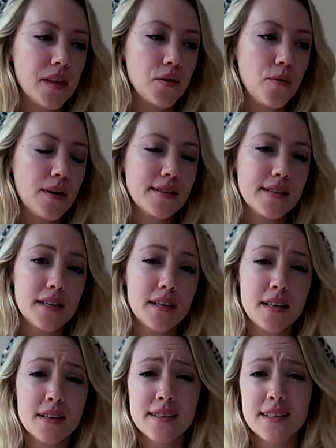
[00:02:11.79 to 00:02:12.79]
the ones that are
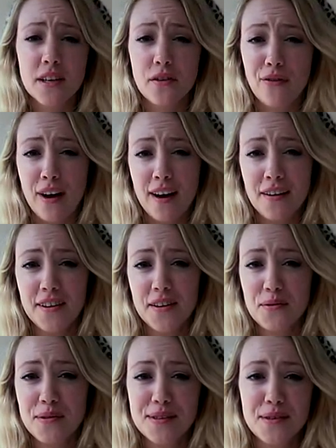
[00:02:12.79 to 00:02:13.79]
going to stick around are
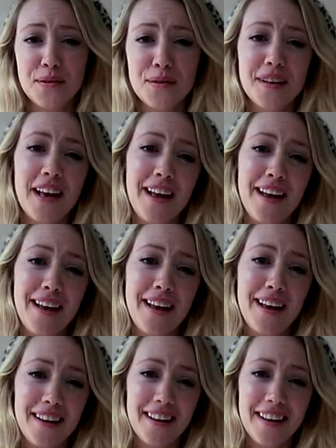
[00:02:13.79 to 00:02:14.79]
the ones that don't
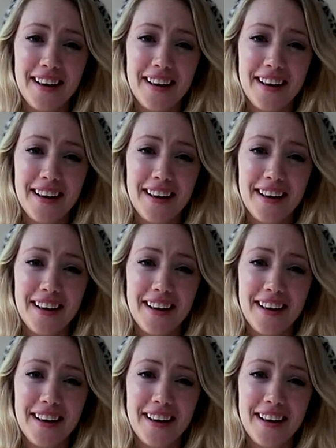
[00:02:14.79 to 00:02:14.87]
care.